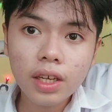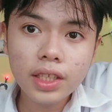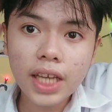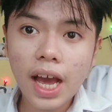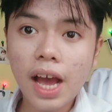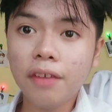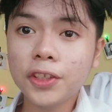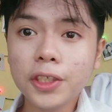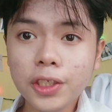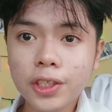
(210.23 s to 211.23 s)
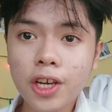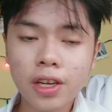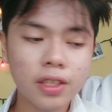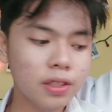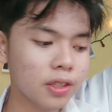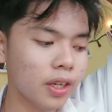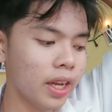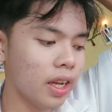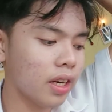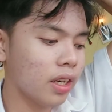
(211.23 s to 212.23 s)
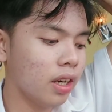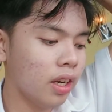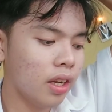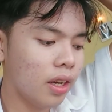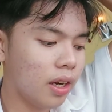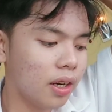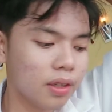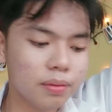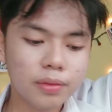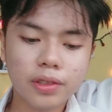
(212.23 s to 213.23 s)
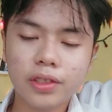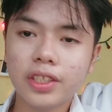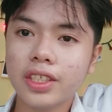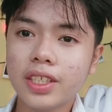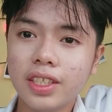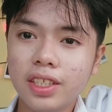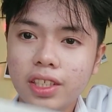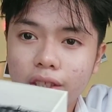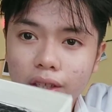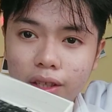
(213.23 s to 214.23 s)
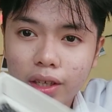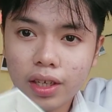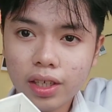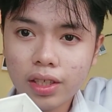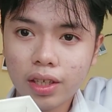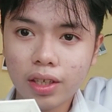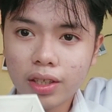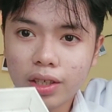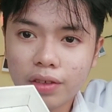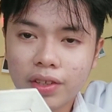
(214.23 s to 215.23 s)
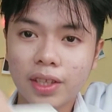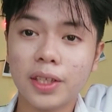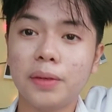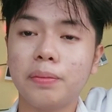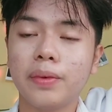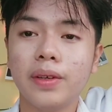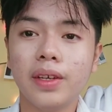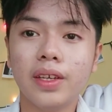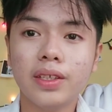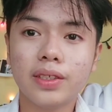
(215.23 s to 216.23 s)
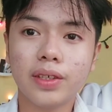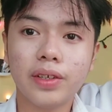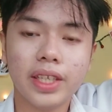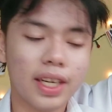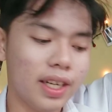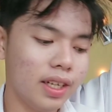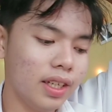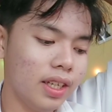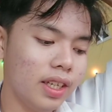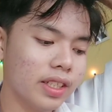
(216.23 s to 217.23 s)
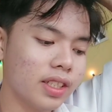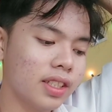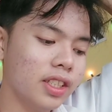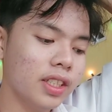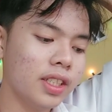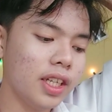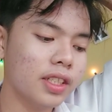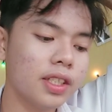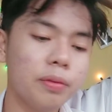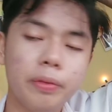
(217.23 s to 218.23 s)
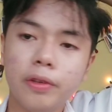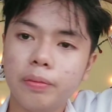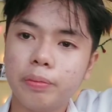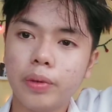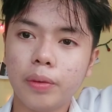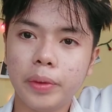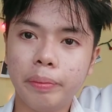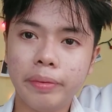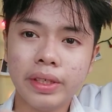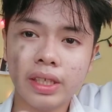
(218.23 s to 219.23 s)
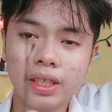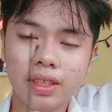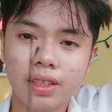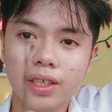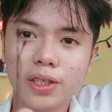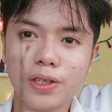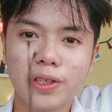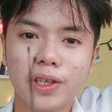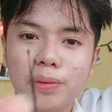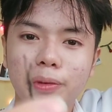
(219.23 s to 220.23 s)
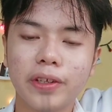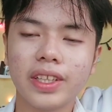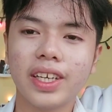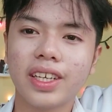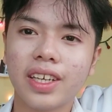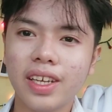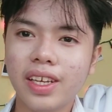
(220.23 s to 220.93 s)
And yeah, after you tuck in your hair, you're just gonna need a lot of clip. So yeah, it's just a simple bobby pin that you're gonna put like